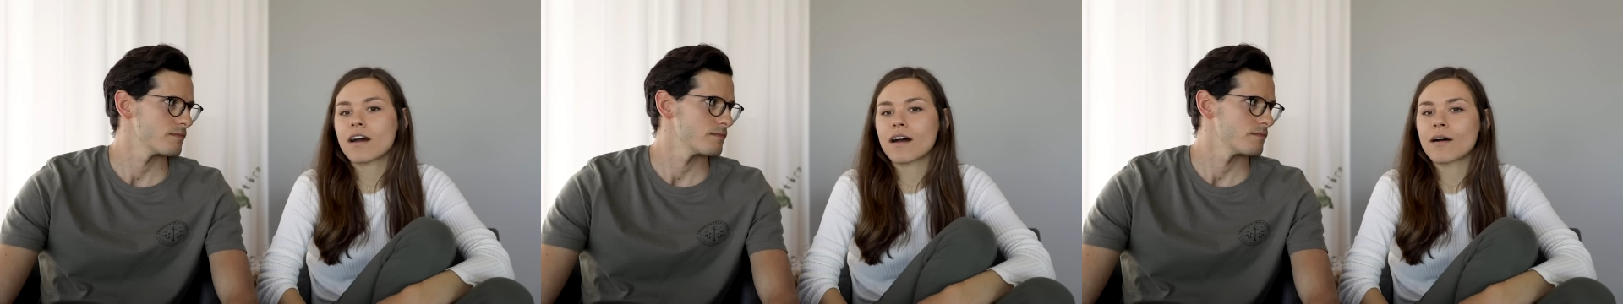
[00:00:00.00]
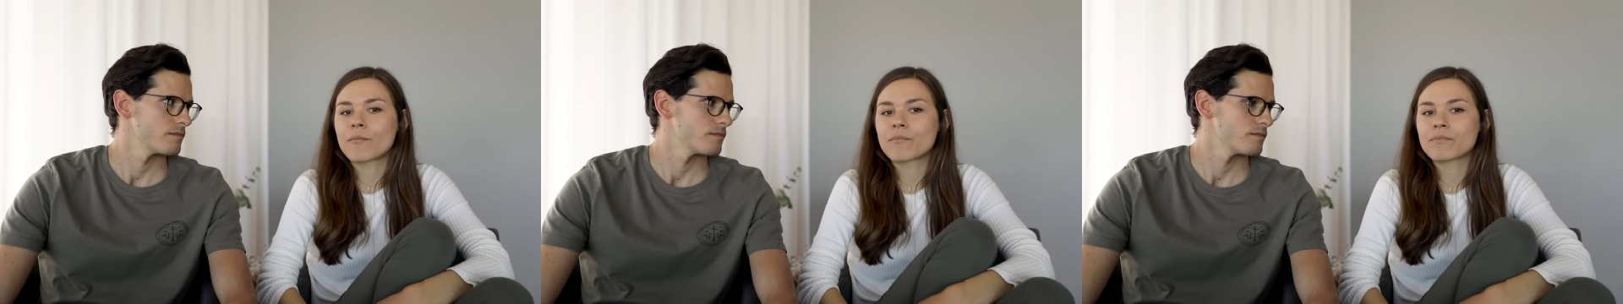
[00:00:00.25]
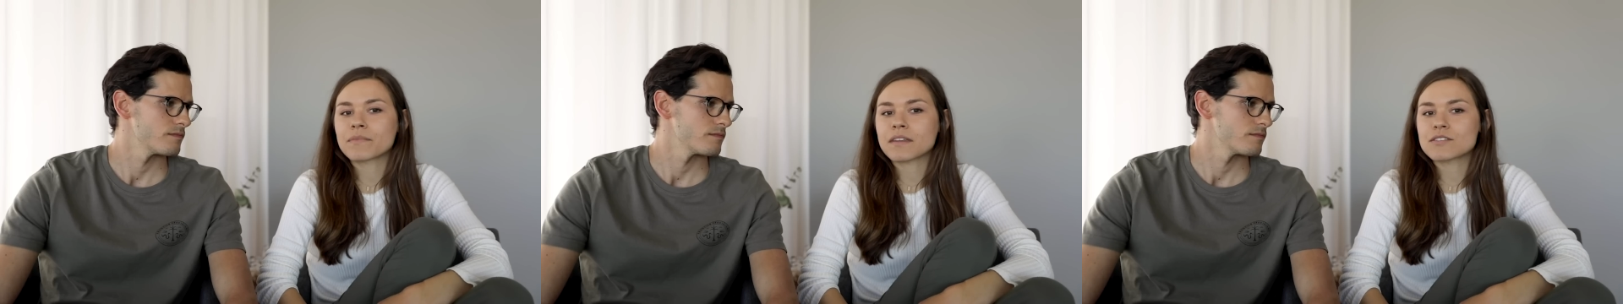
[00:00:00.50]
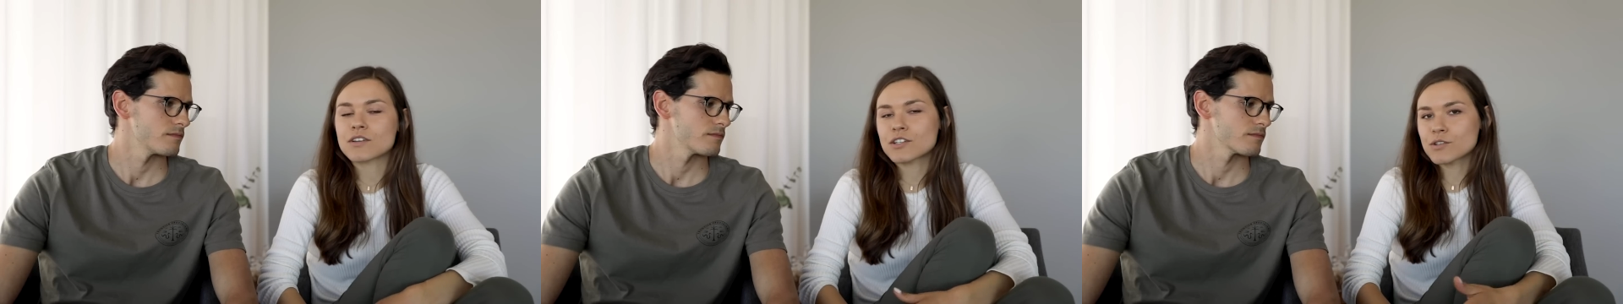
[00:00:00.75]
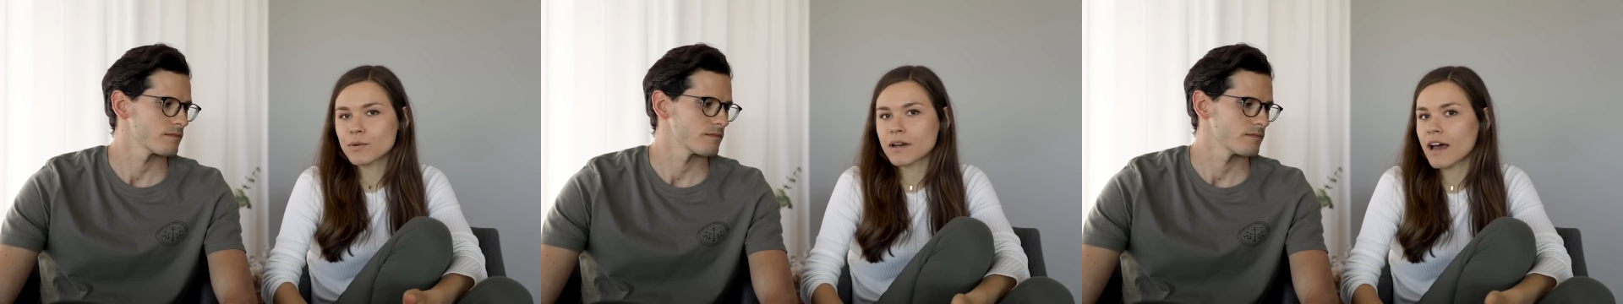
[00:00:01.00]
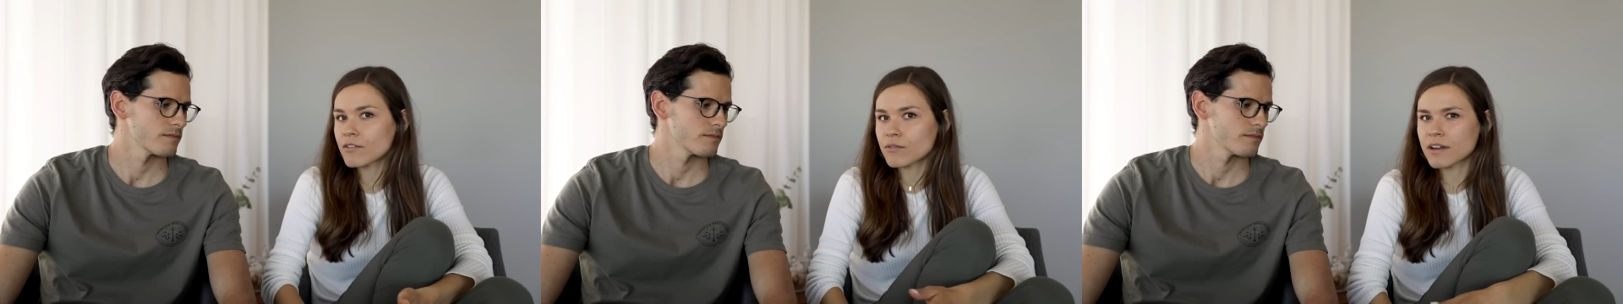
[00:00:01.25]
Speaker 1: Um, so I do
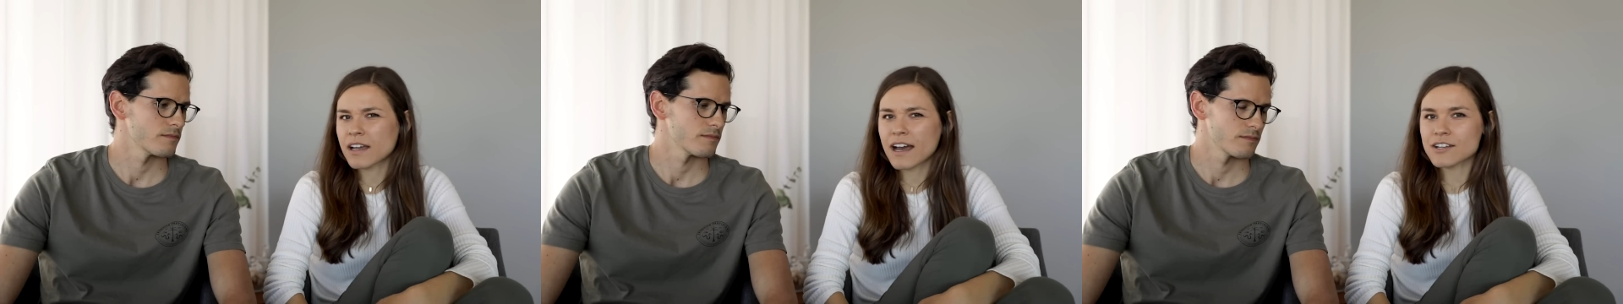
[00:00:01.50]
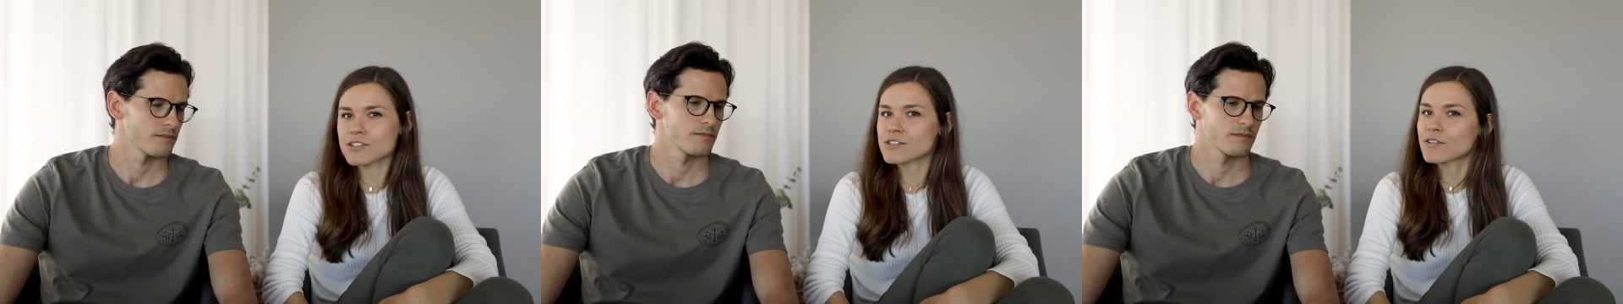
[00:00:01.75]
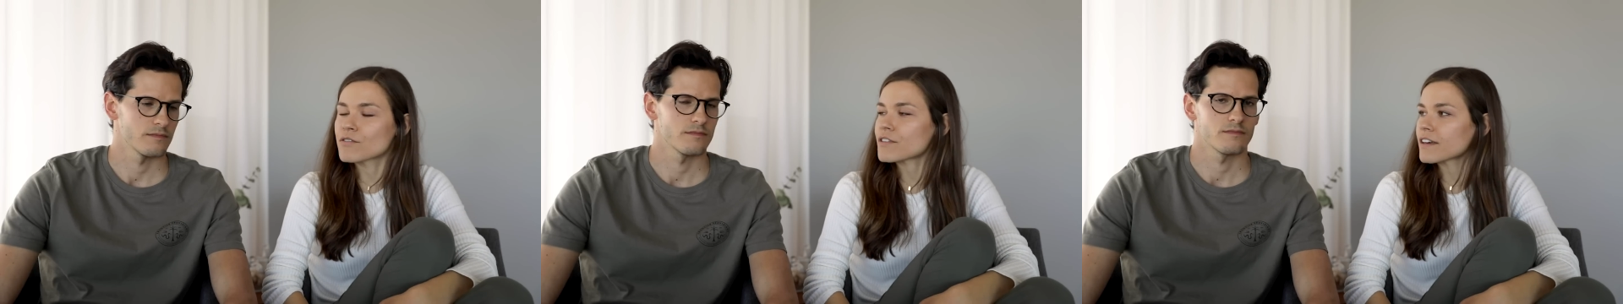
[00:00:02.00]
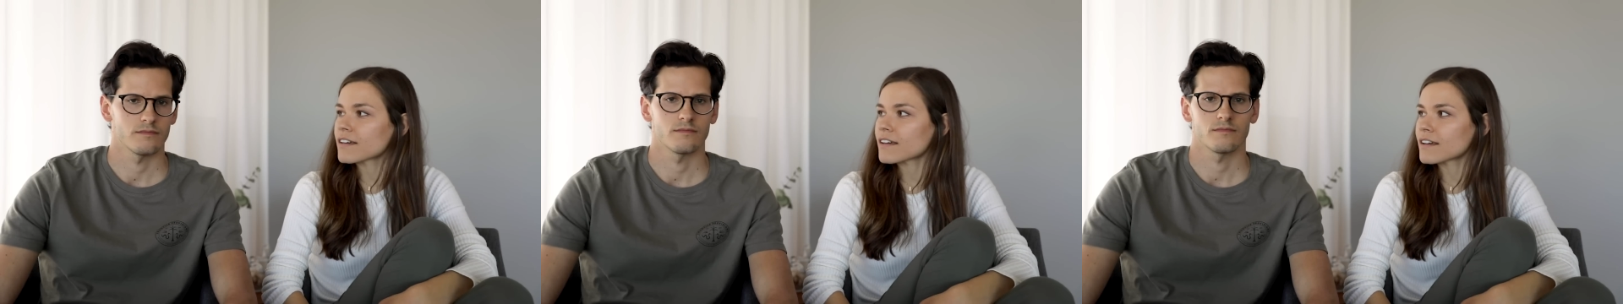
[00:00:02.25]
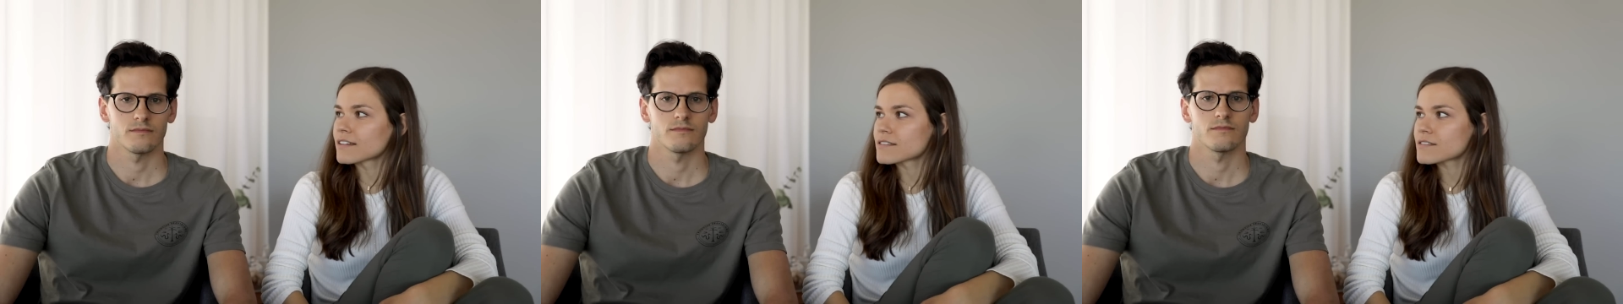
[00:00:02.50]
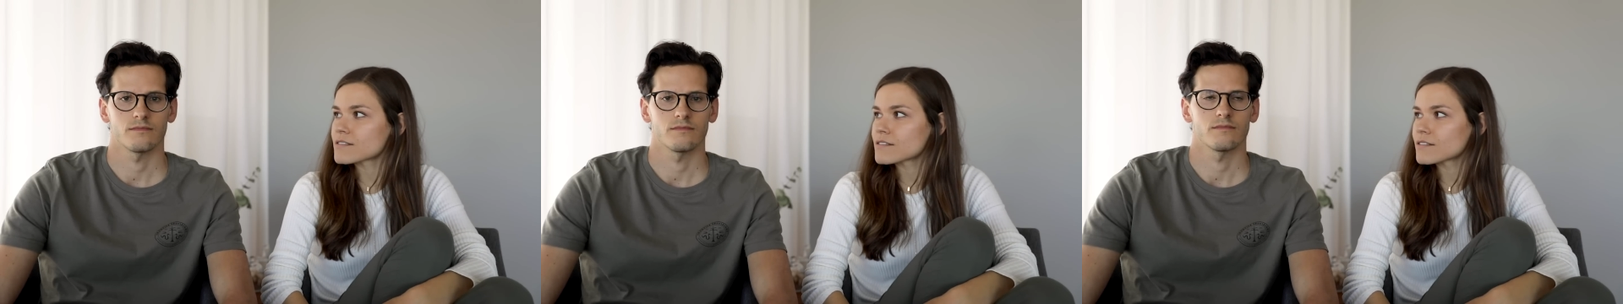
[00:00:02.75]
want to have a ring. I just don't think
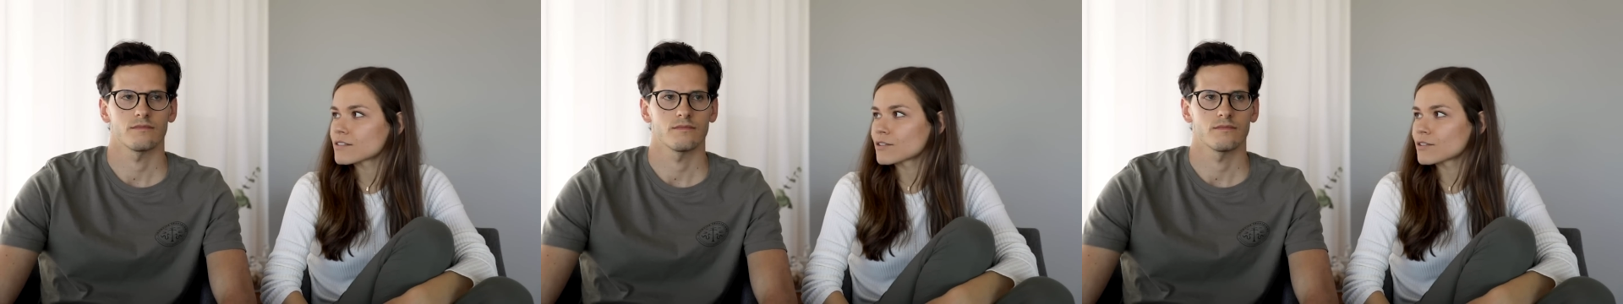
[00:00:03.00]
it's